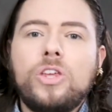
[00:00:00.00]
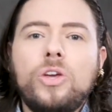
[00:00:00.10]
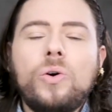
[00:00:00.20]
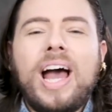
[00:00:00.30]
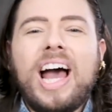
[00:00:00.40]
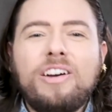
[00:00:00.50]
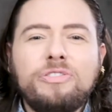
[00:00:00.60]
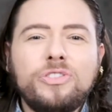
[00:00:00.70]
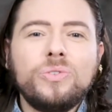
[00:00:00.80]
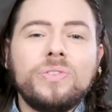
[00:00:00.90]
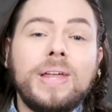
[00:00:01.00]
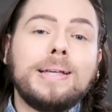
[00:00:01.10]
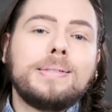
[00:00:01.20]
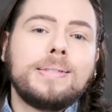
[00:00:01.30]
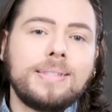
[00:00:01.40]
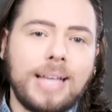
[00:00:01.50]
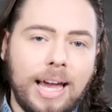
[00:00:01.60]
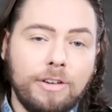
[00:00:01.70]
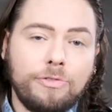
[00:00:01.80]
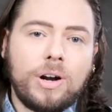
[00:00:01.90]
you have to, they
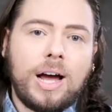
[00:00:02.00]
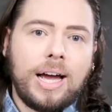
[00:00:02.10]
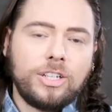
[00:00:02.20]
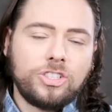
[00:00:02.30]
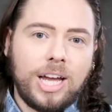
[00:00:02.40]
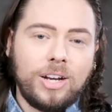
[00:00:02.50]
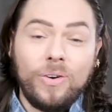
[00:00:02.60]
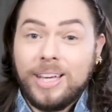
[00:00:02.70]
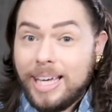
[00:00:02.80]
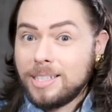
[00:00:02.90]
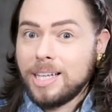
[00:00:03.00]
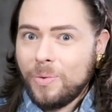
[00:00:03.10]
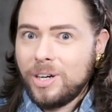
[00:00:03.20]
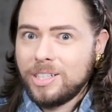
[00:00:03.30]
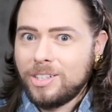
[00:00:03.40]
say, for eyeshadow. Yes, I want to